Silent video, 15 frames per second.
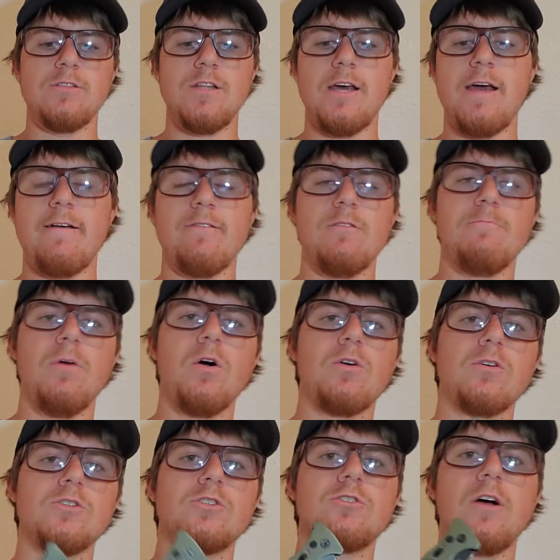They have the
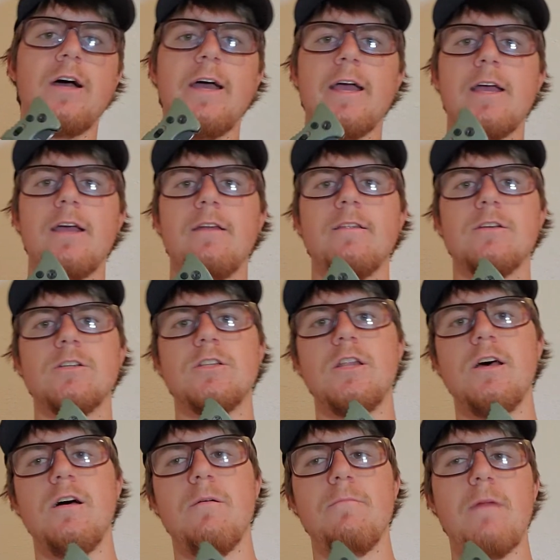Boker Strike.
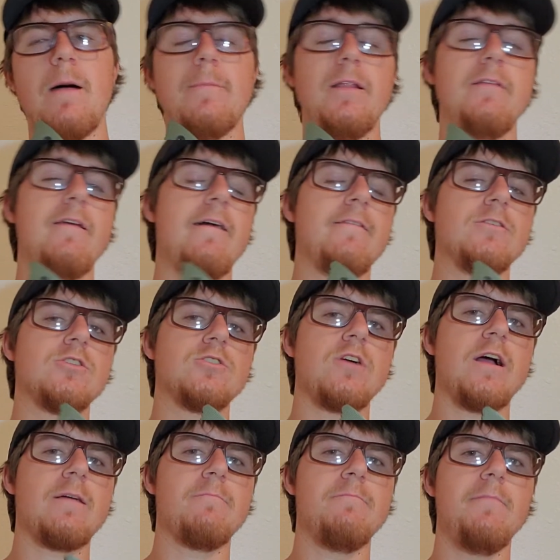I believe they have the
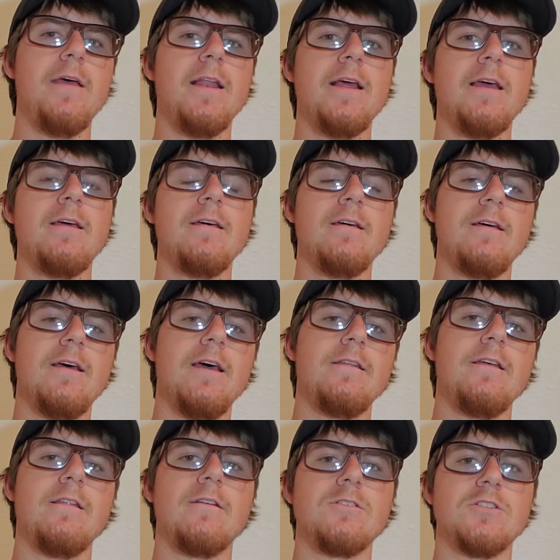Strike Mini, and
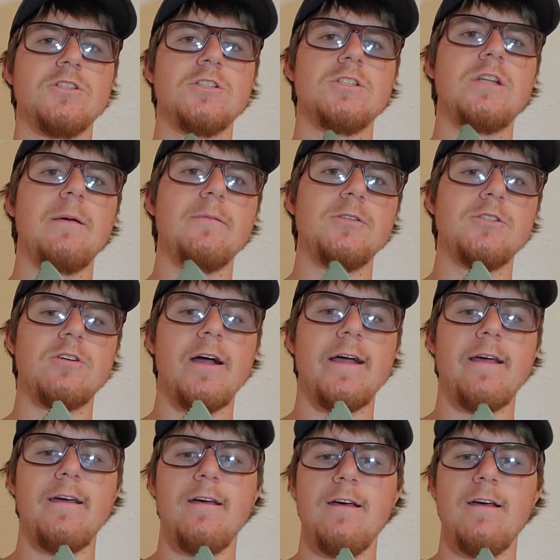then there's the Stubby Strike.